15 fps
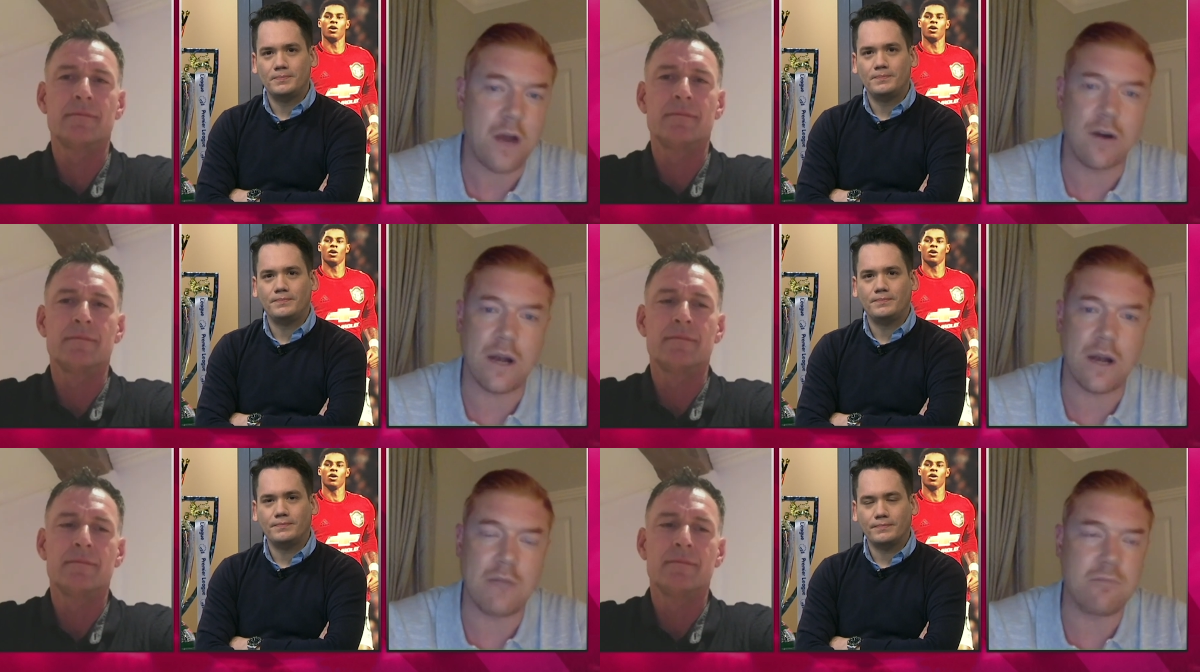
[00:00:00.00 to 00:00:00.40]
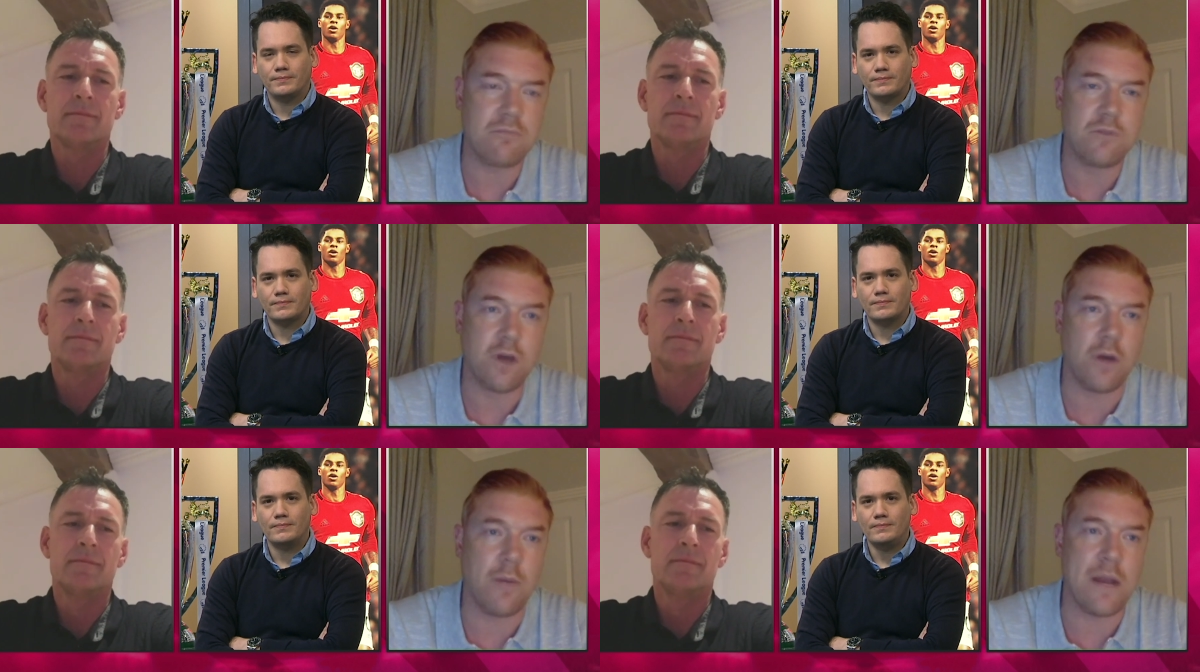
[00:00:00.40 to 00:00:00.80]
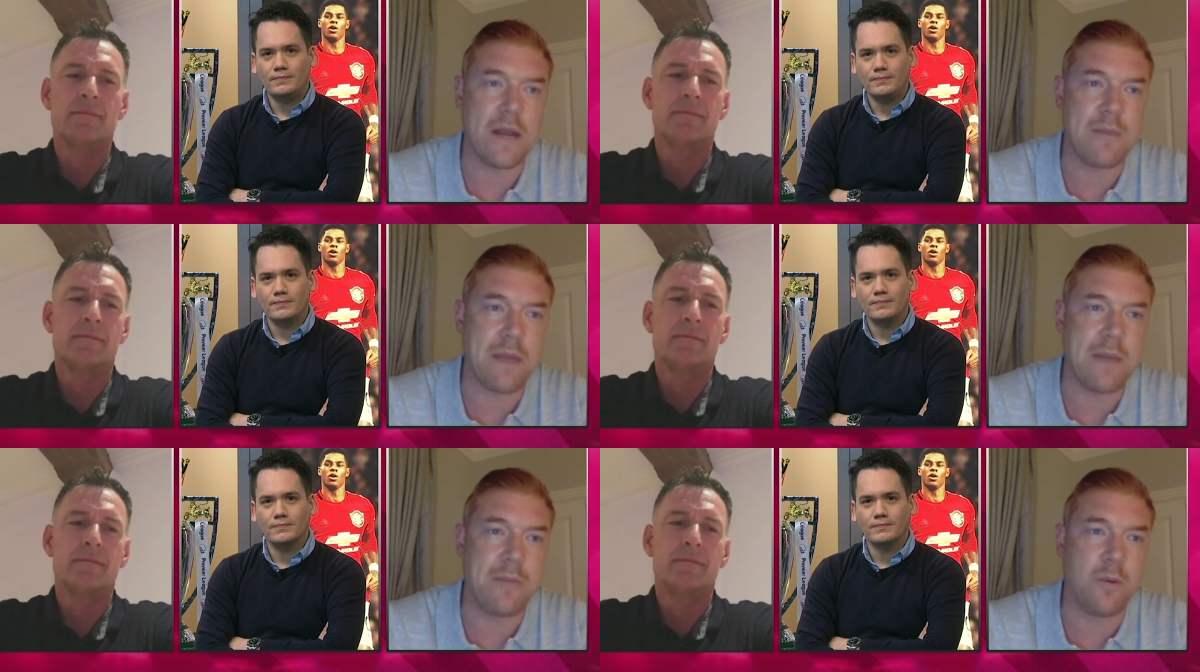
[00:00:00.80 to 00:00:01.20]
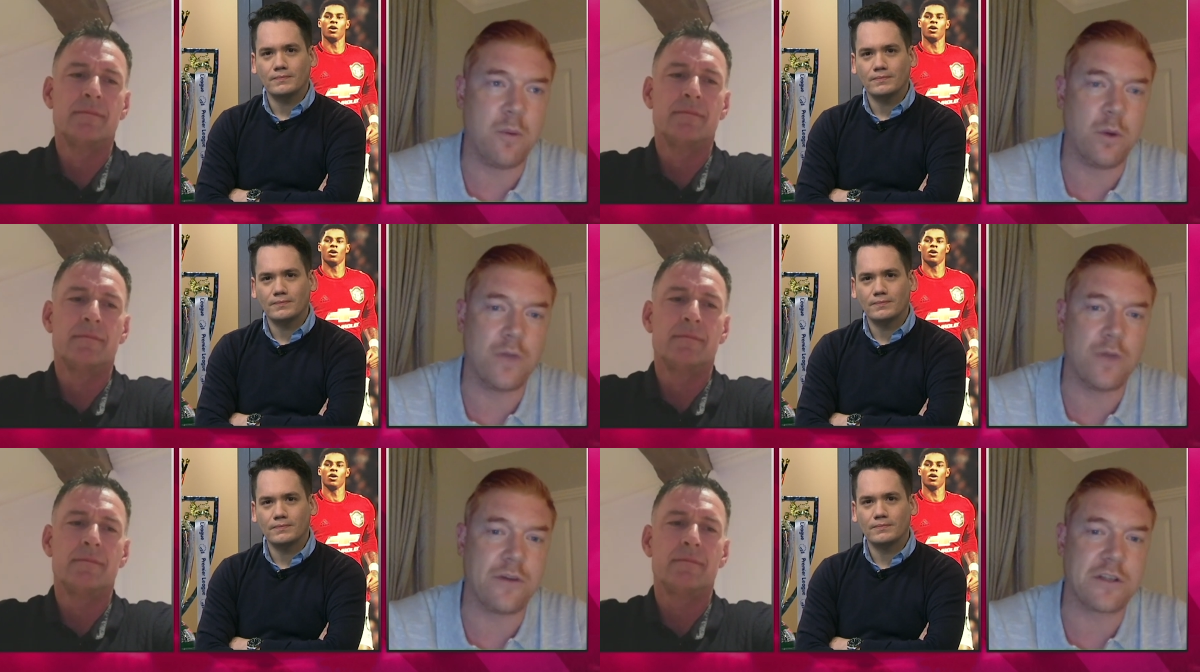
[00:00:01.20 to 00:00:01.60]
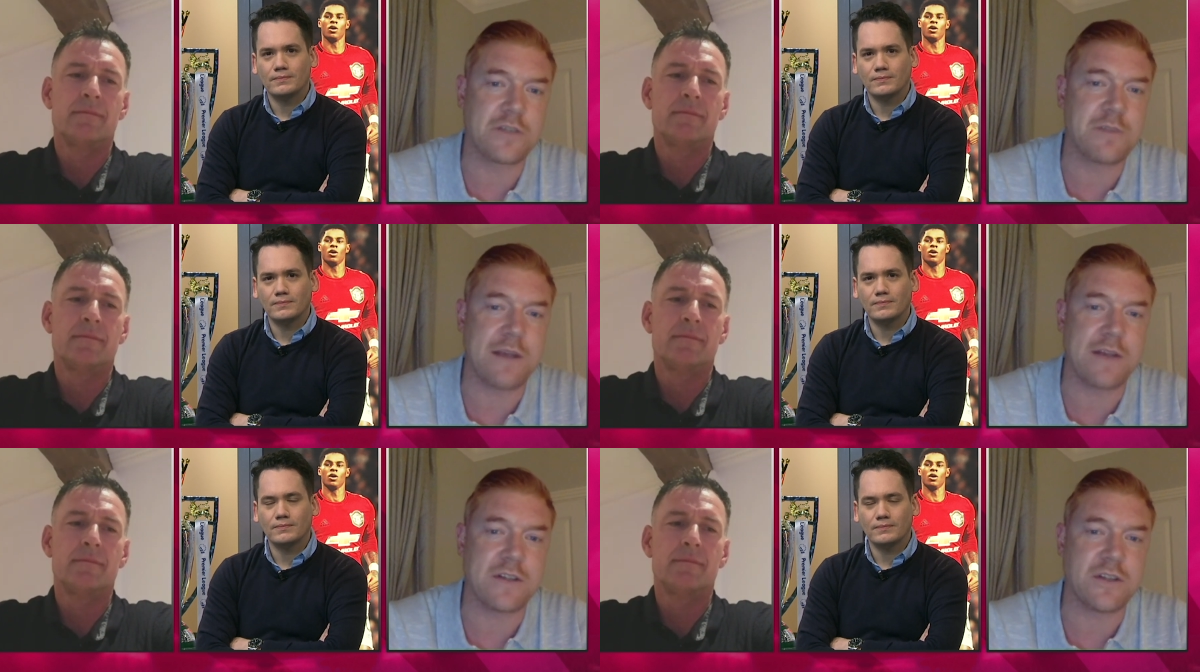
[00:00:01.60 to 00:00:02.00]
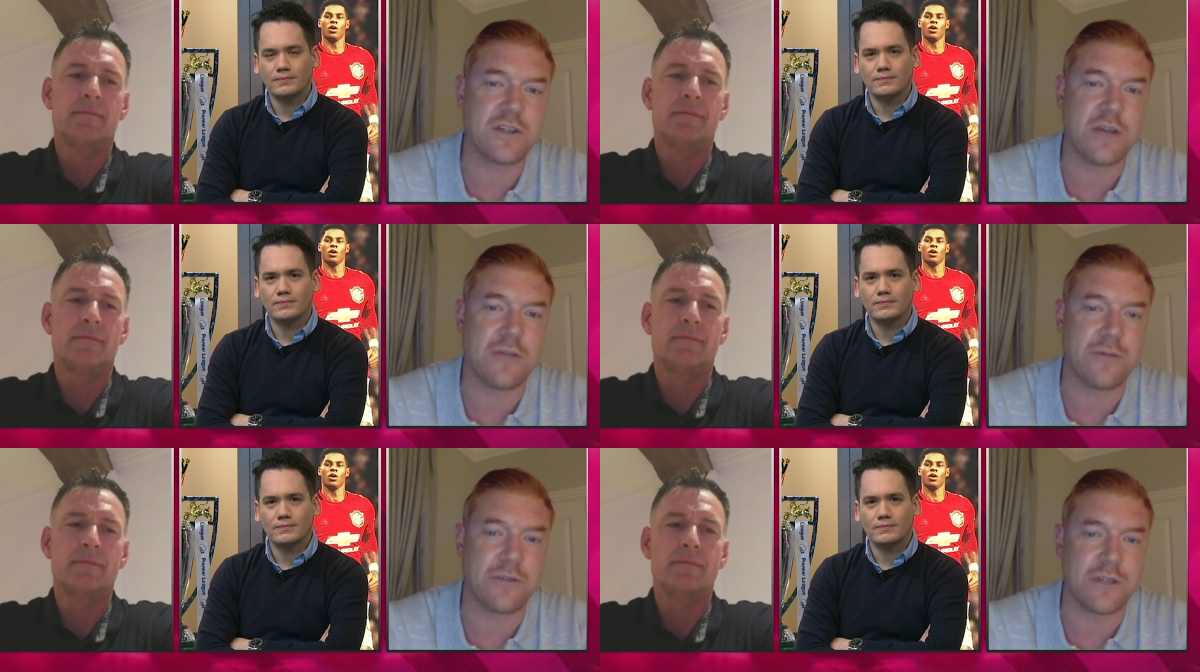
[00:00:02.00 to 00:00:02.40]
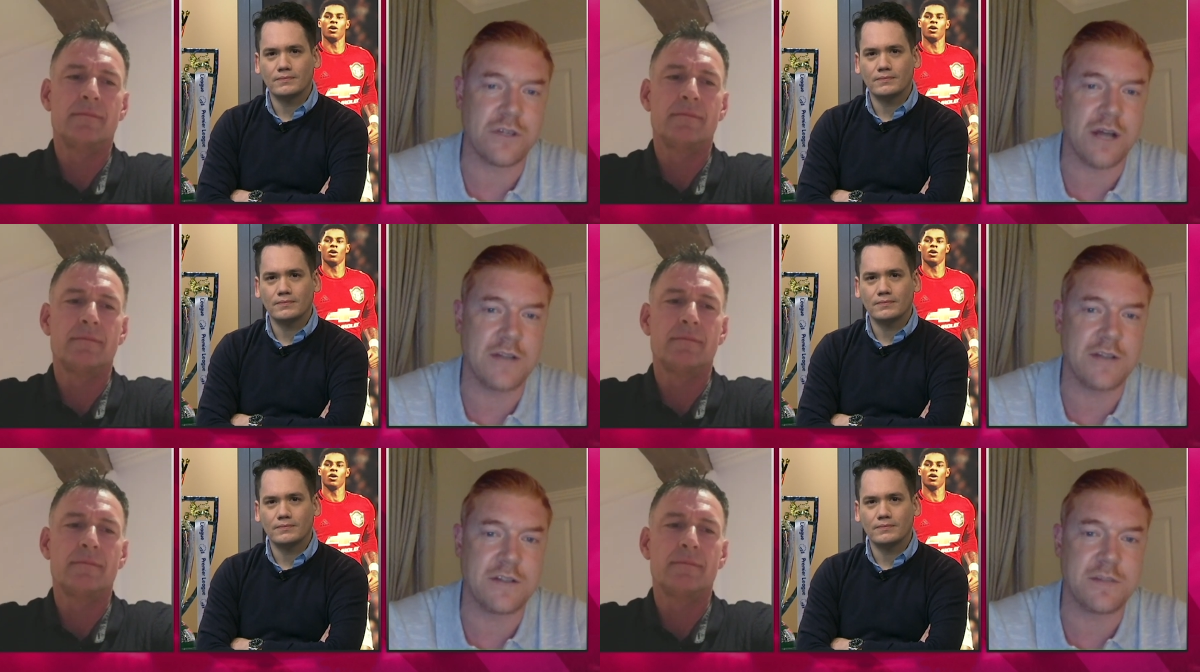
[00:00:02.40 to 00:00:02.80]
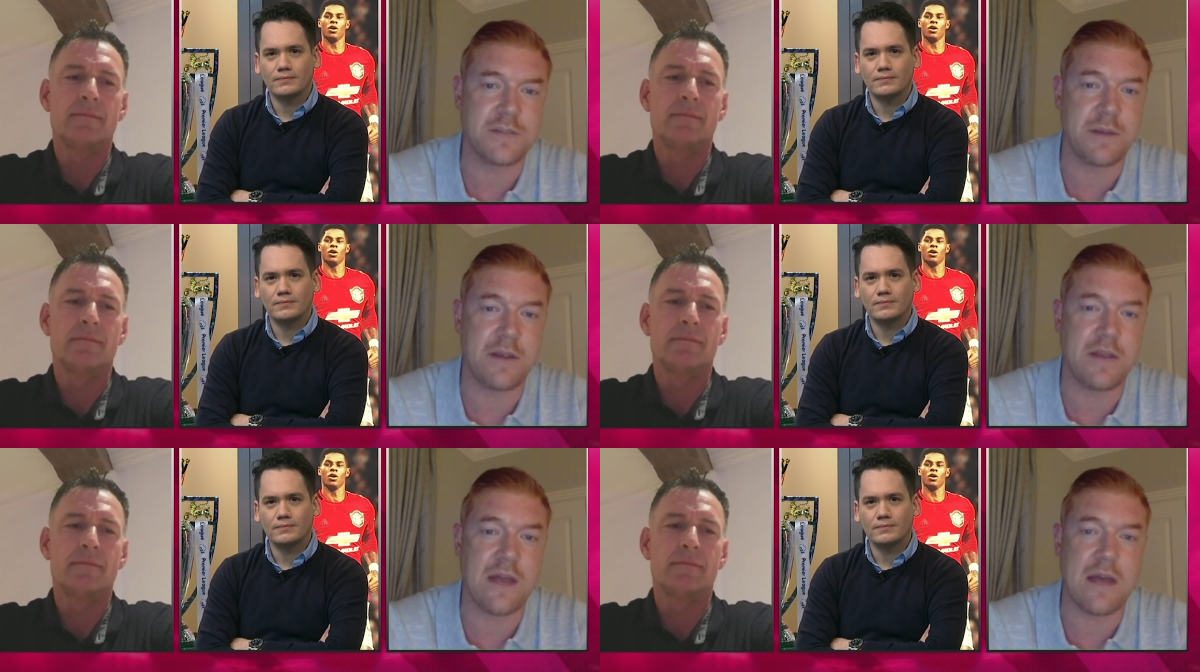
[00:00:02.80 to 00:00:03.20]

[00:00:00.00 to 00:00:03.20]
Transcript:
Speaker 1: all right, not many people would have expected Sheffield United to be